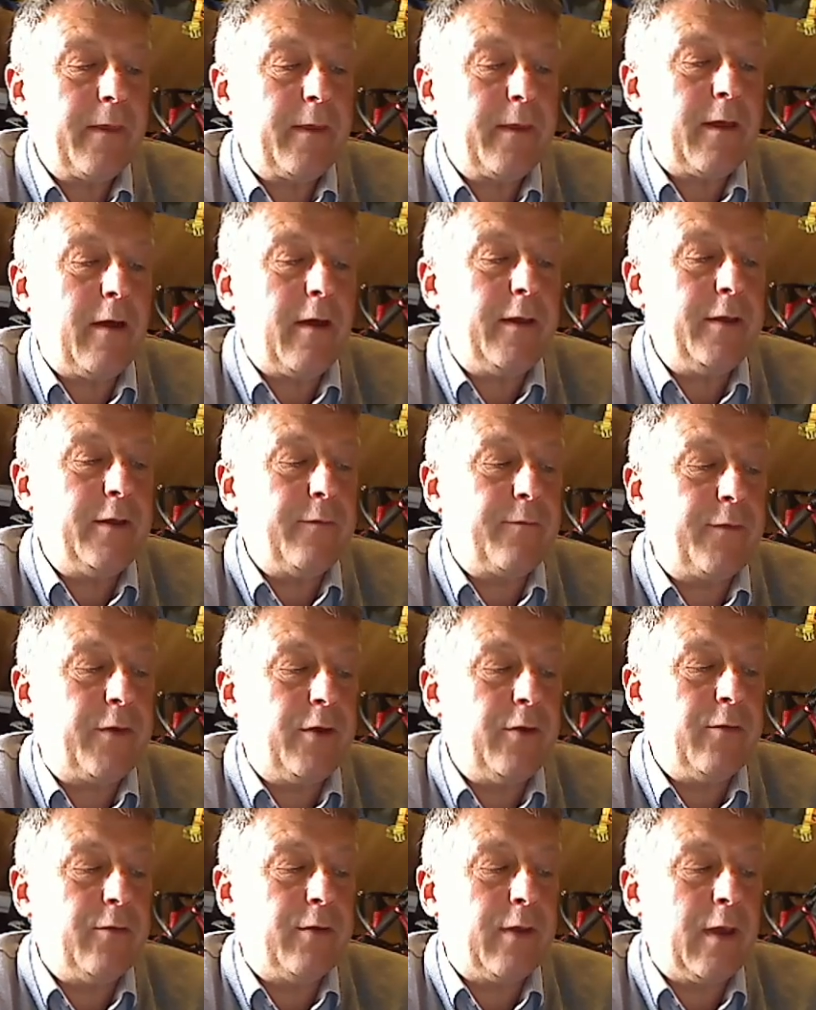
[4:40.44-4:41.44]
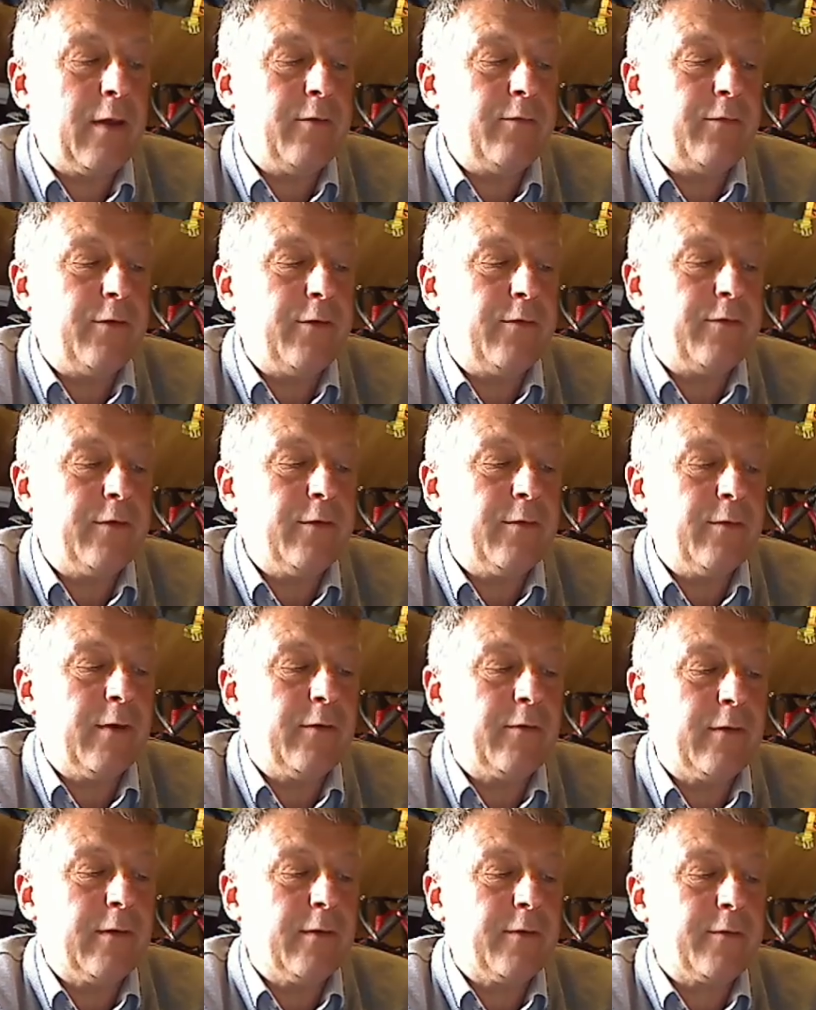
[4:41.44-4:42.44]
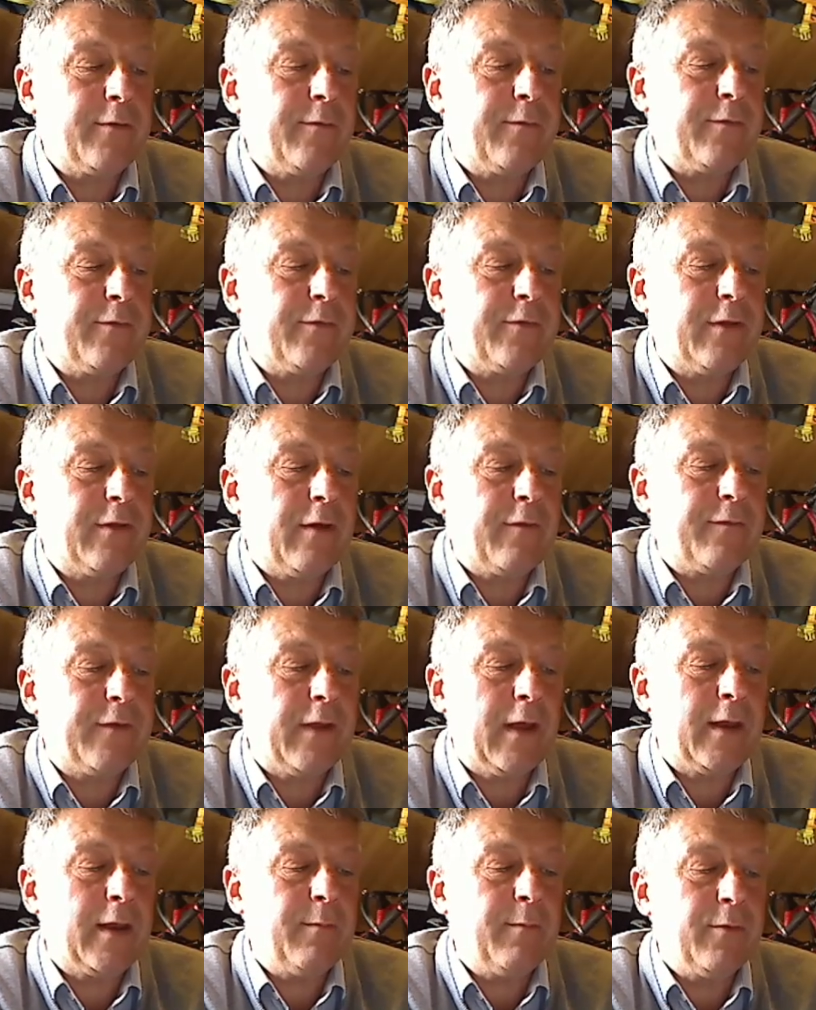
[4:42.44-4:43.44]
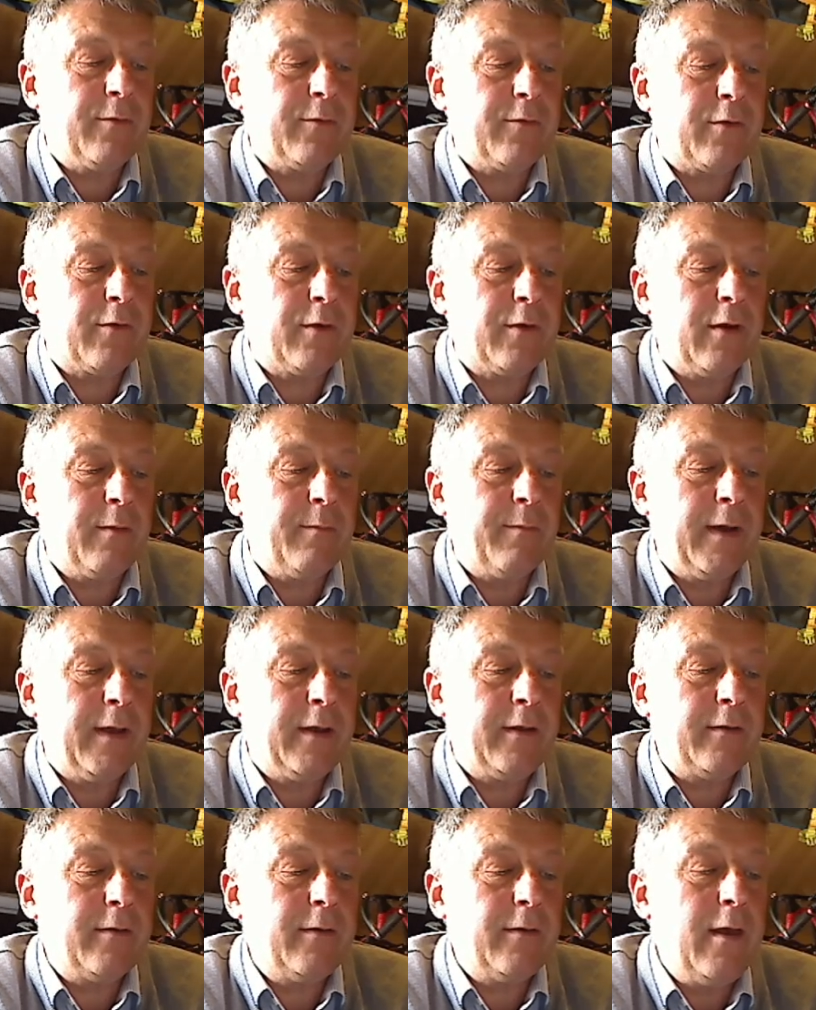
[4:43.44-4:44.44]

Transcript: Kind of cute how she still has a lot of stuffed animals on her bed.